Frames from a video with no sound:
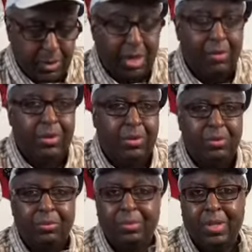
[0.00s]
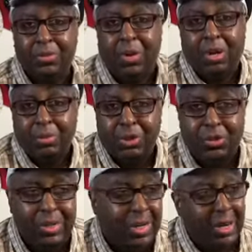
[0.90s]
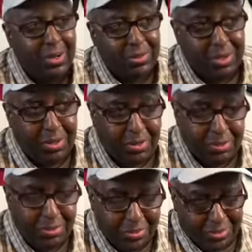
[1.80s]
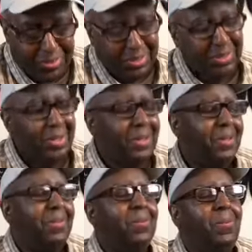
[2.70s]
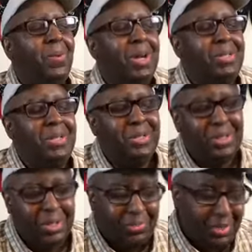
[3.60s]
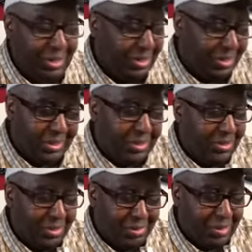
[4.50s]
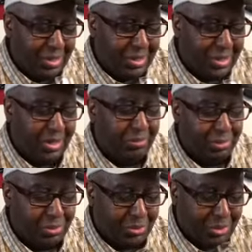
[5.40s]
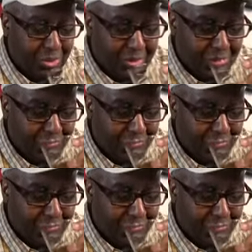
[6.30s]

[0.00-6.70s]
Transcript: How do I know? That's what I was drinking out there. Watching TV. Oh my God, I'm so sorry.